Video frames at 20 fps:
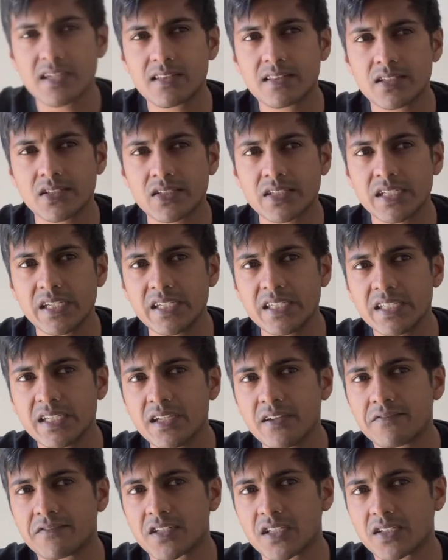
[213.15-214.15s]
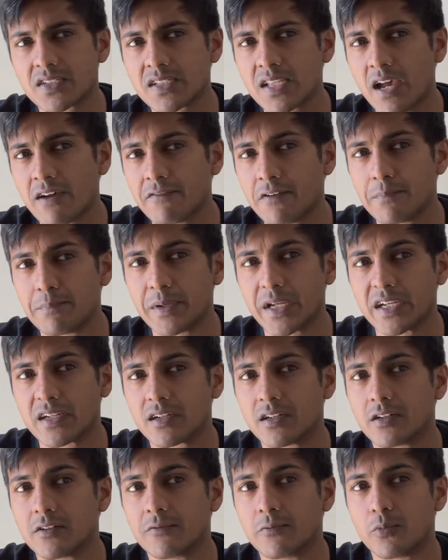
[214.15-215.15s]
this ETF does have a beta
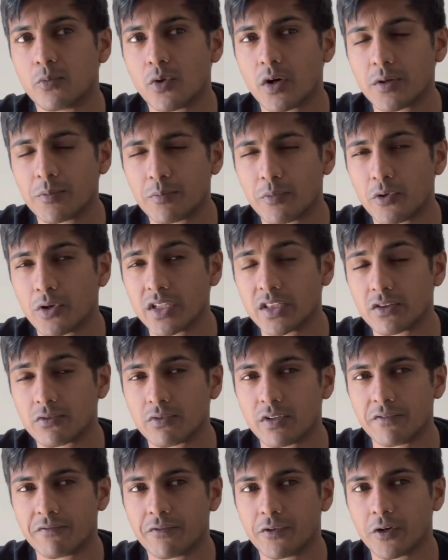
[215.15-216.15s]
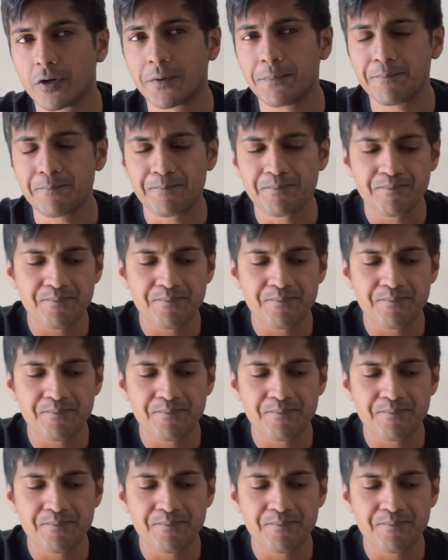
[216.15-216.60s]
of 1.34.